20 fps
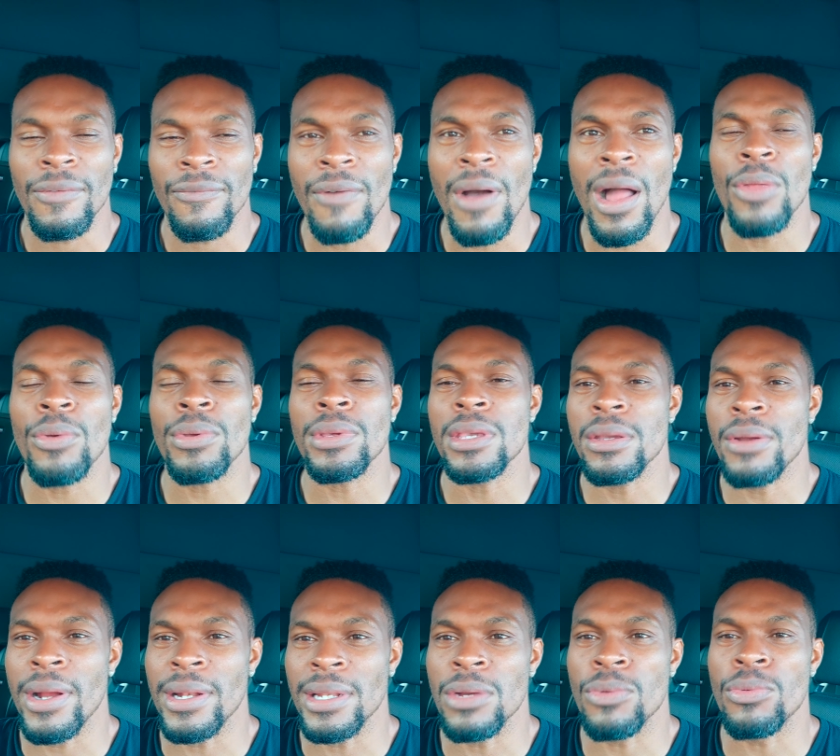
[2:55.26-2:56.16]
Following
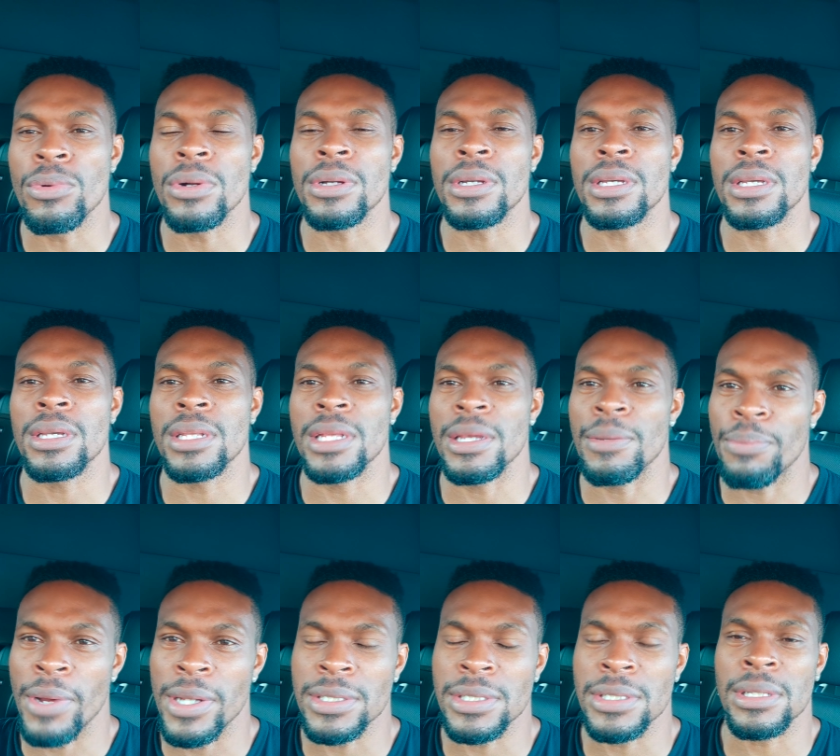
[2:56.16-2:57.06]
year, I did real good here at
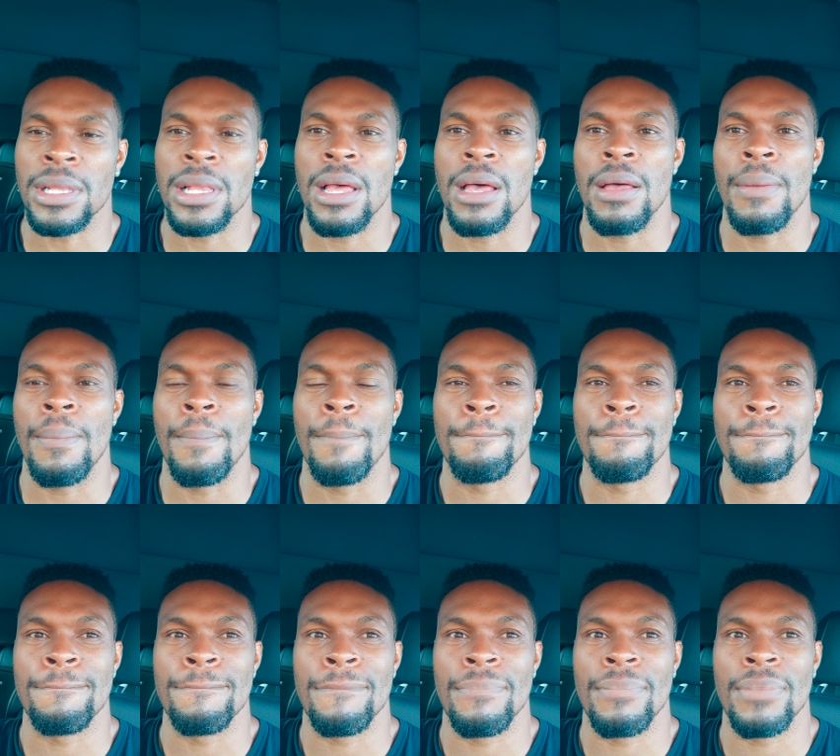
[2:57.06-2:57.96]
President's Club.
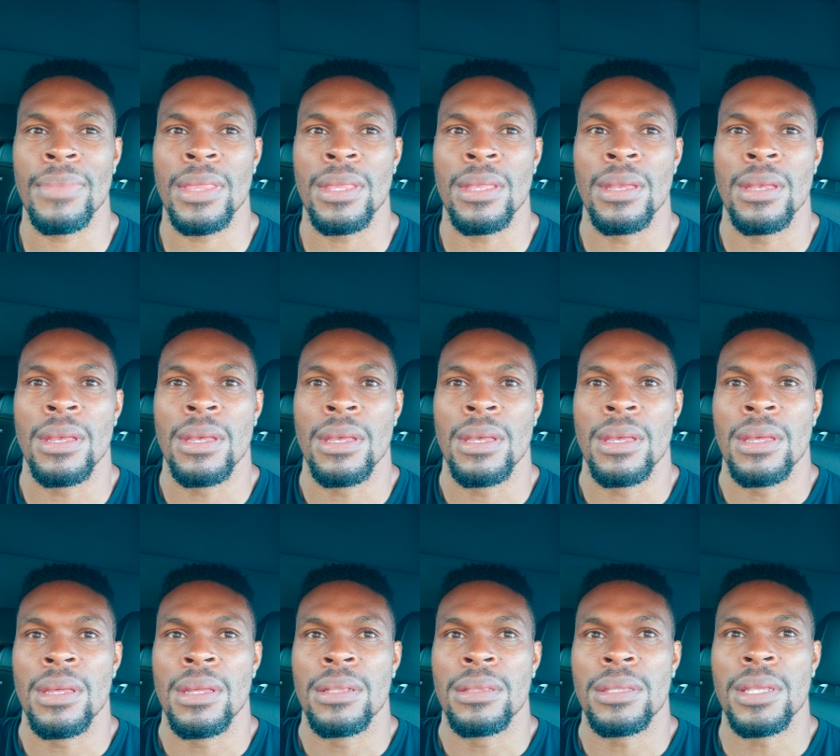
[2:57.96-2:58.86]

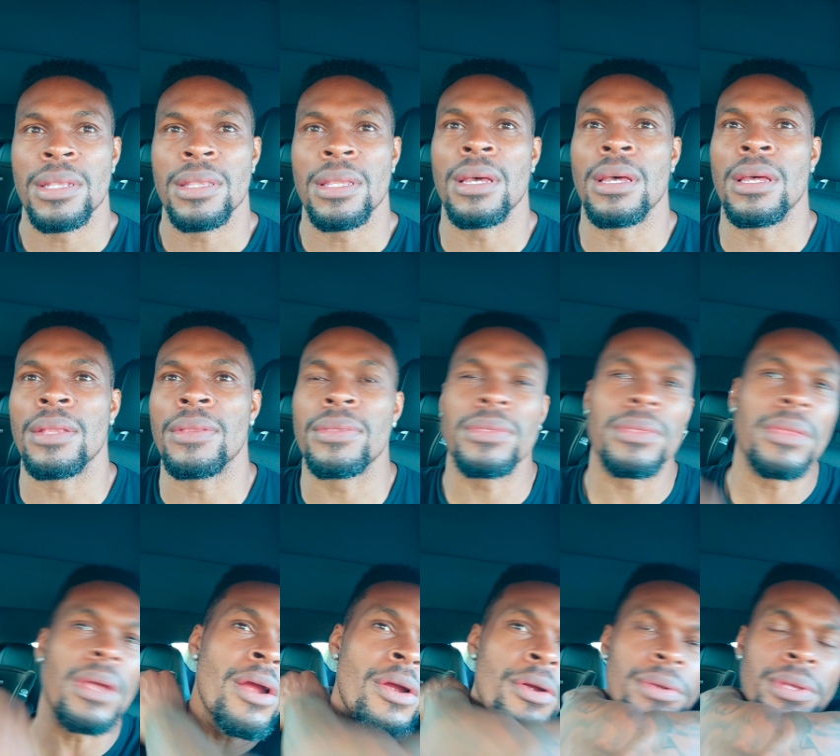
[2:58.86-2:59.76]
Then the
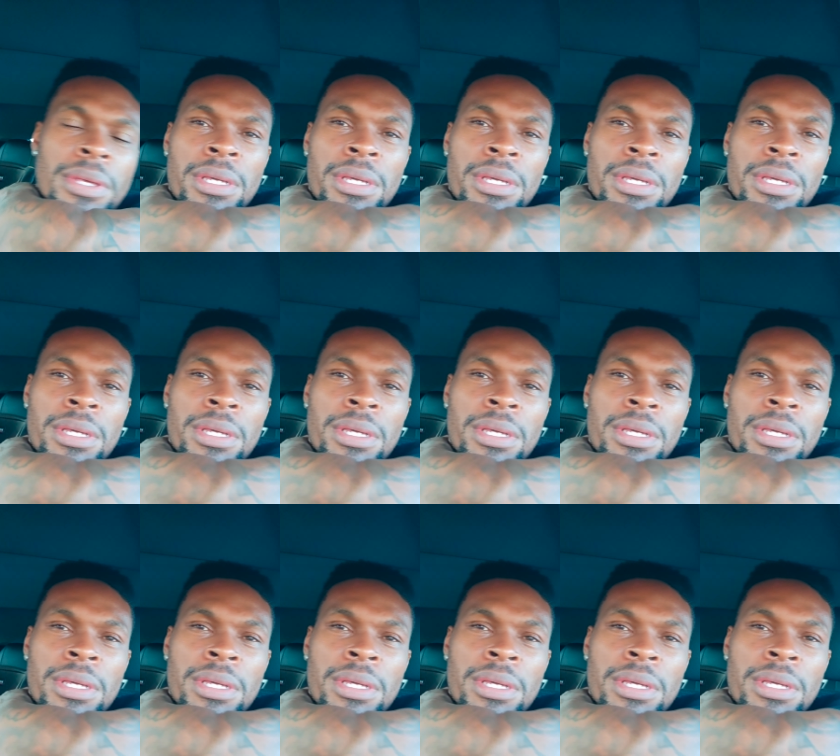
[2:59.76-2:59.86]
third